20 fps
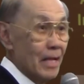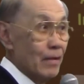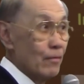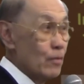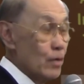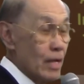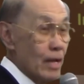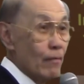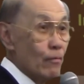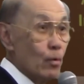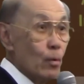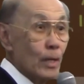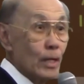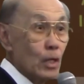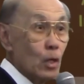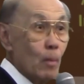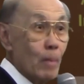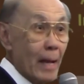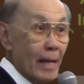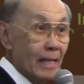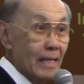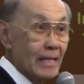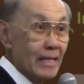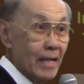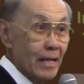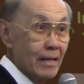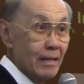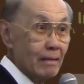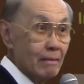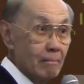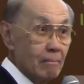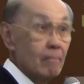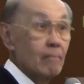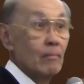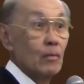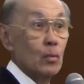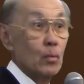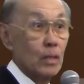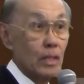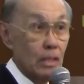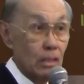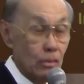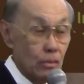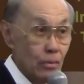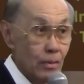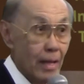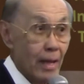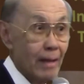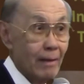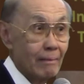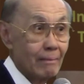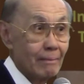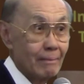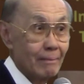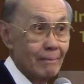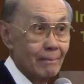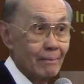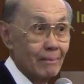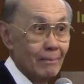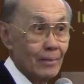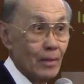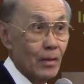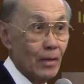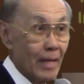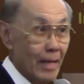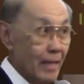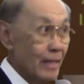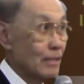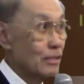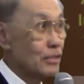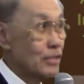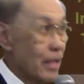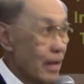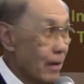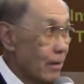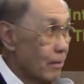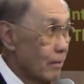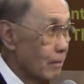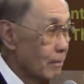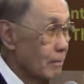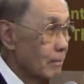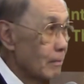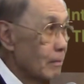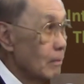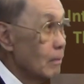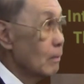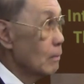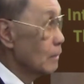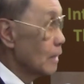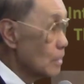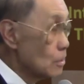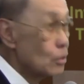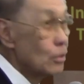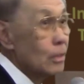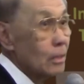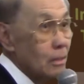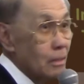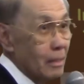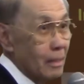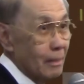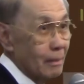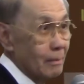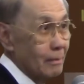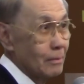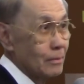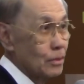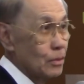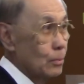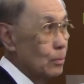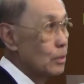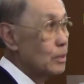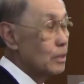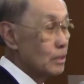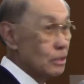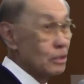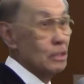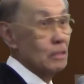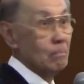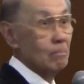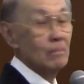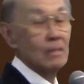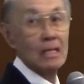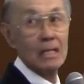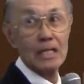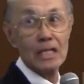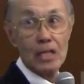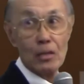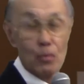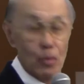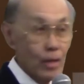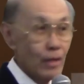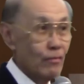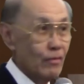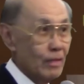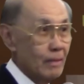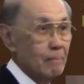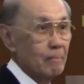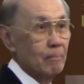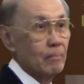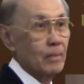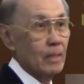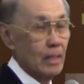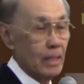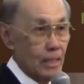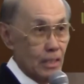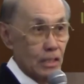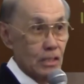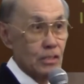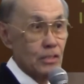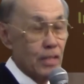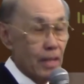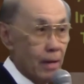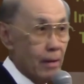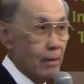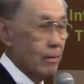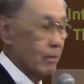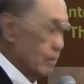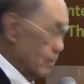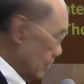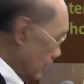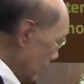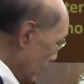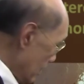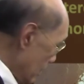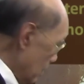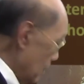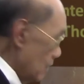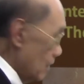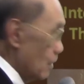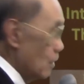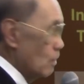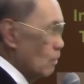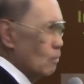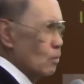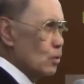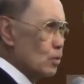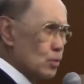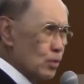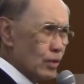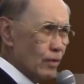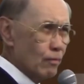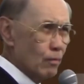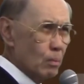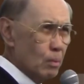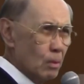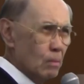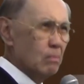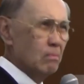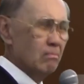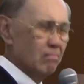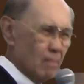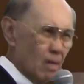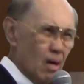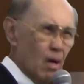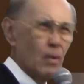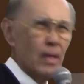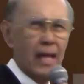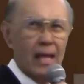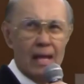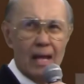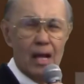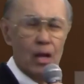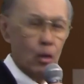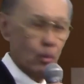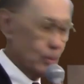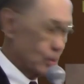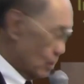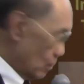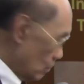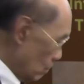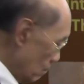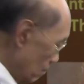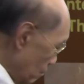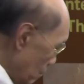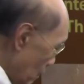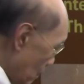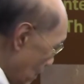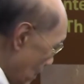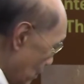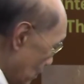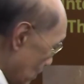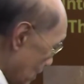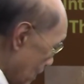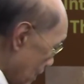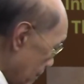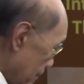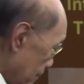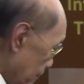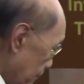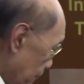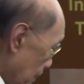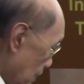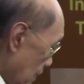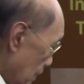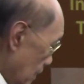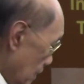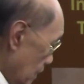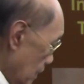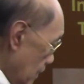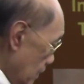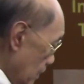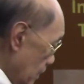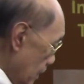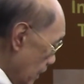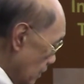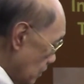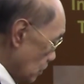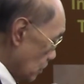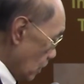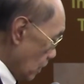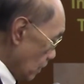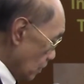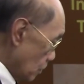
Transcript: and if we ever want to go back and get it, we can do that. Okay? It's there. That's a good thing. So we just didn't get rid of it. It is there. Okay? Retrievable? Okay, I hope so, but maybe it's not. That's